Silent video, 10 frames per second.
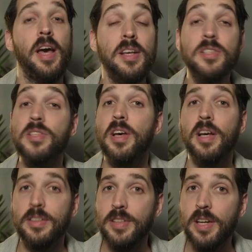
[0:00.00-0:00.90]
as
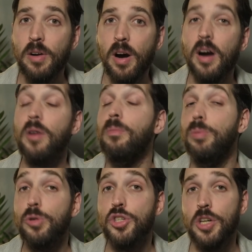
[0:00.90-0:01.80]
there are
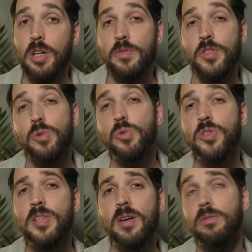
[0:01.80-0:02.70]
bookshelves who
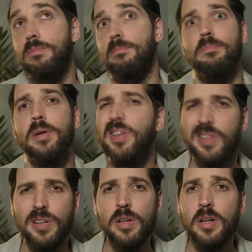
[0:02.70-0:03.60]
sound
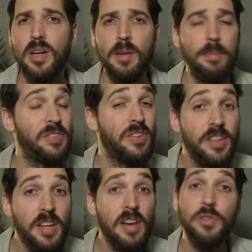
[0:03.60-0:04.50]
bigger but will
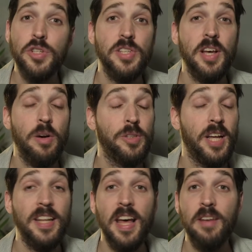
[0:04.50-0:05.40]
never sound
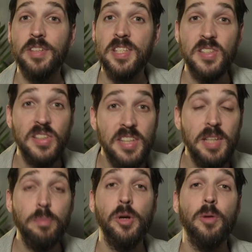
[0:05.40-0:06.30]
and have this
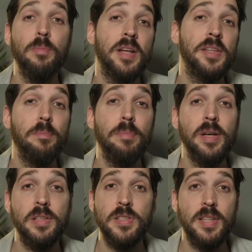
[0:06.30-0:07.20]
deep commanding
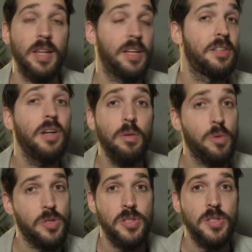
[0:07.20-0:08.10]
bass like
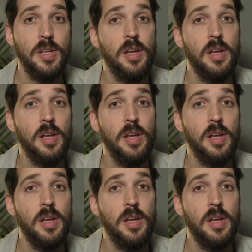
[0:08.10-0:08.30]
towers.